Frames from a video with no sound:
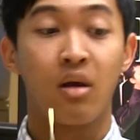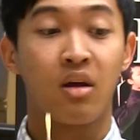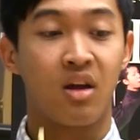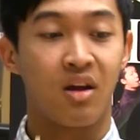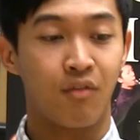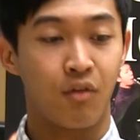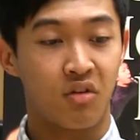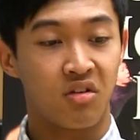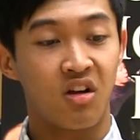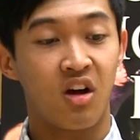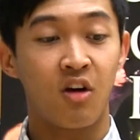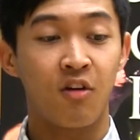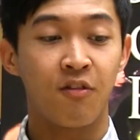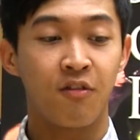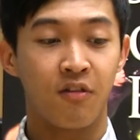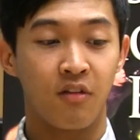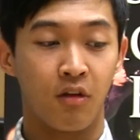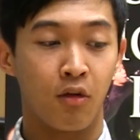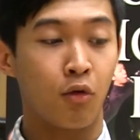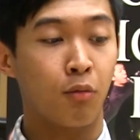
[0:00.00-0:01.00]
Give
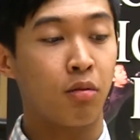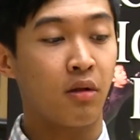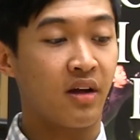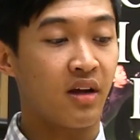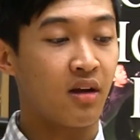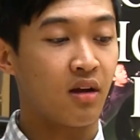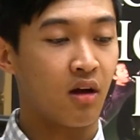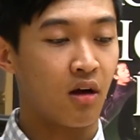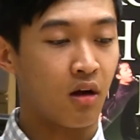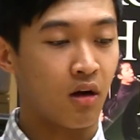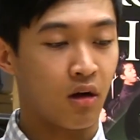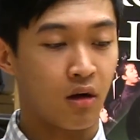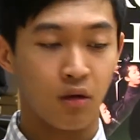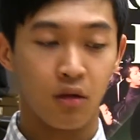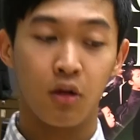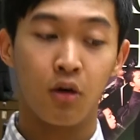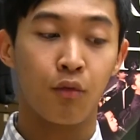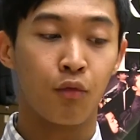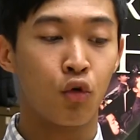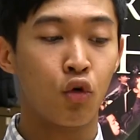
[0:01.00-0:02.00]
yourself a
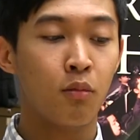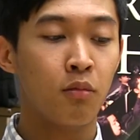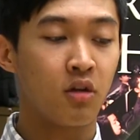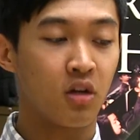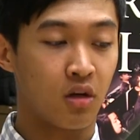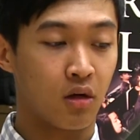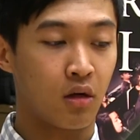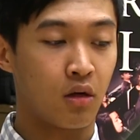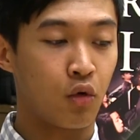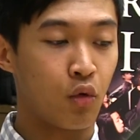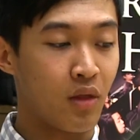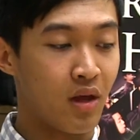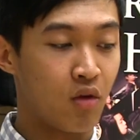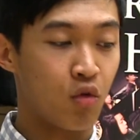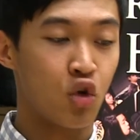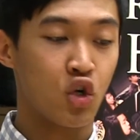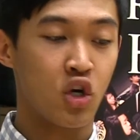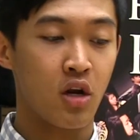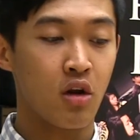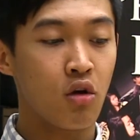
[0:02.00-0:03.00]
little room to do that
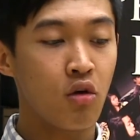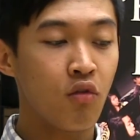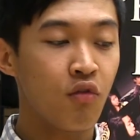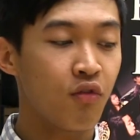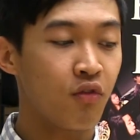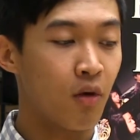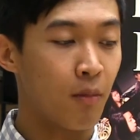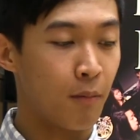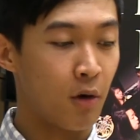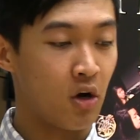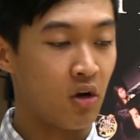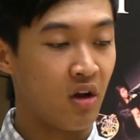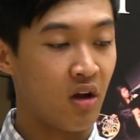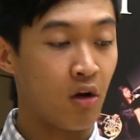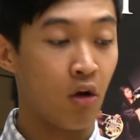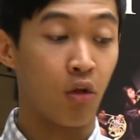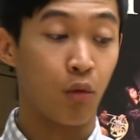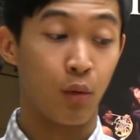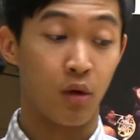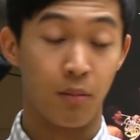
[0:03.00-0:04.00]
crescendo from bar 10
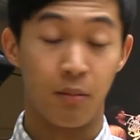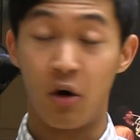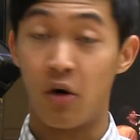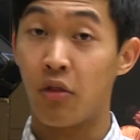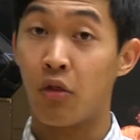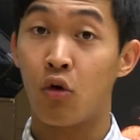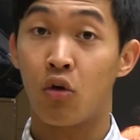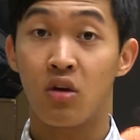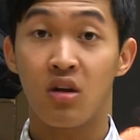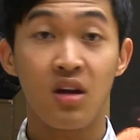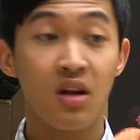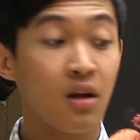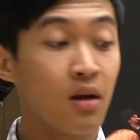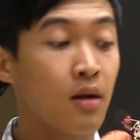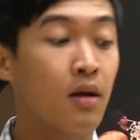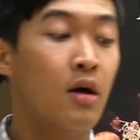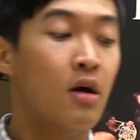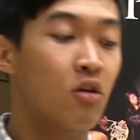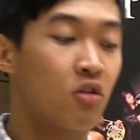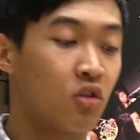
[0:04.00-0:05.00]
all the way to bar 13.
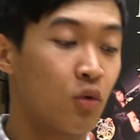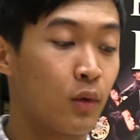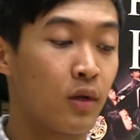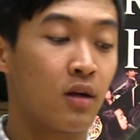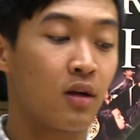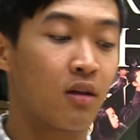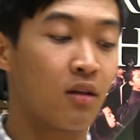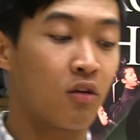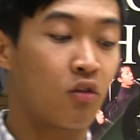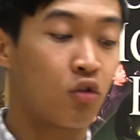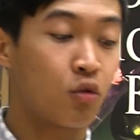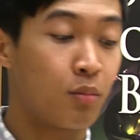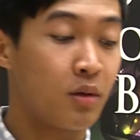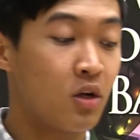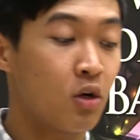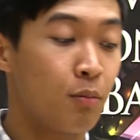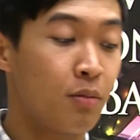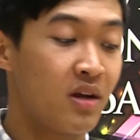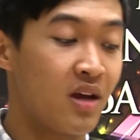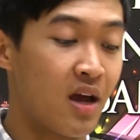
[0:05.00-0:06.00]
So we can get the
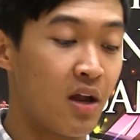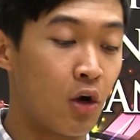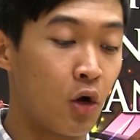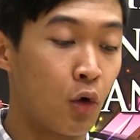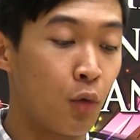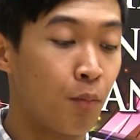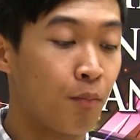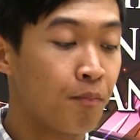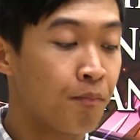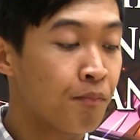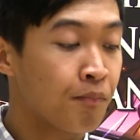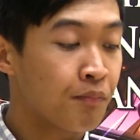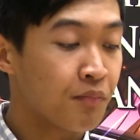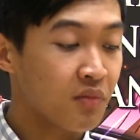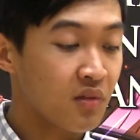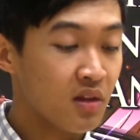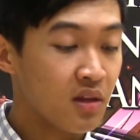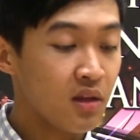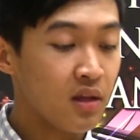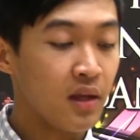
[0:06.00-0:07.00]
subito piano
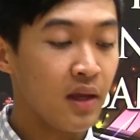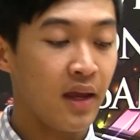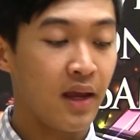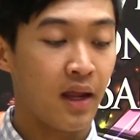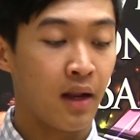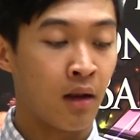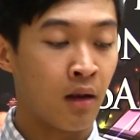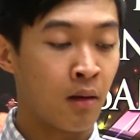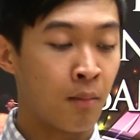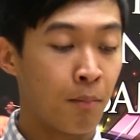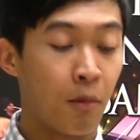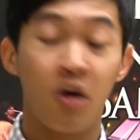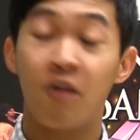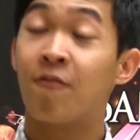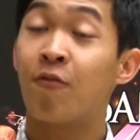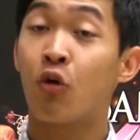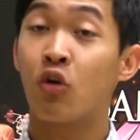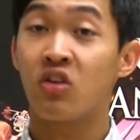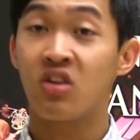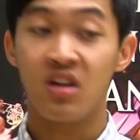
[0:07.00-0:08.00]
in bar
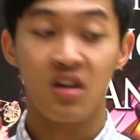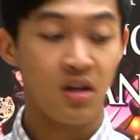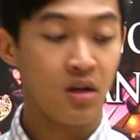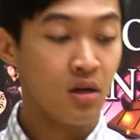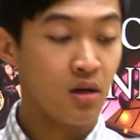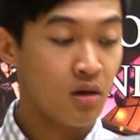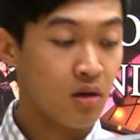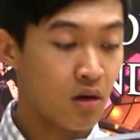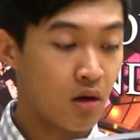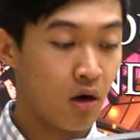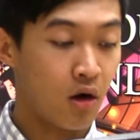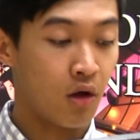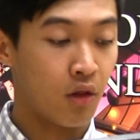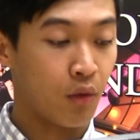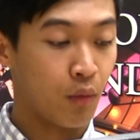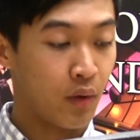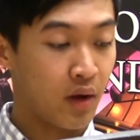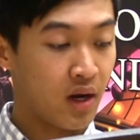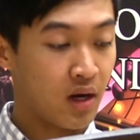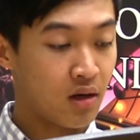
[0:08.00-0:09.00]
14 all
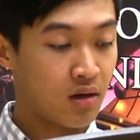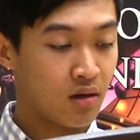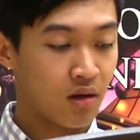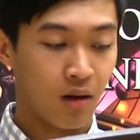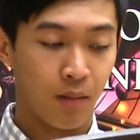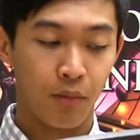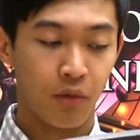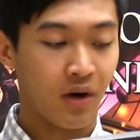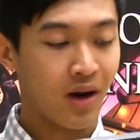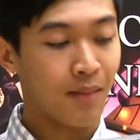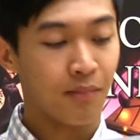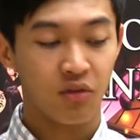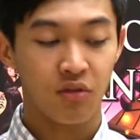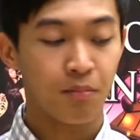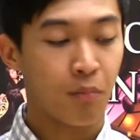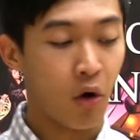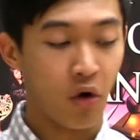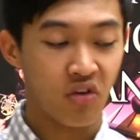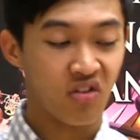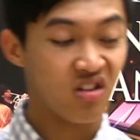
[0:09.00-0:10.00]
the way to perhaps
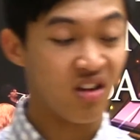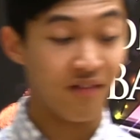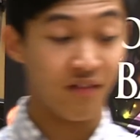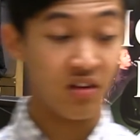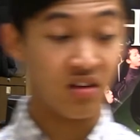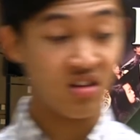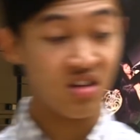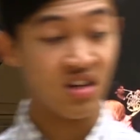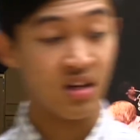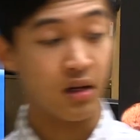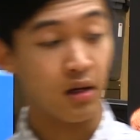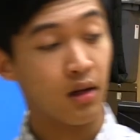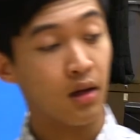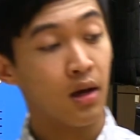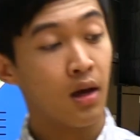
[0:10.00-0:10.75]
bar 17.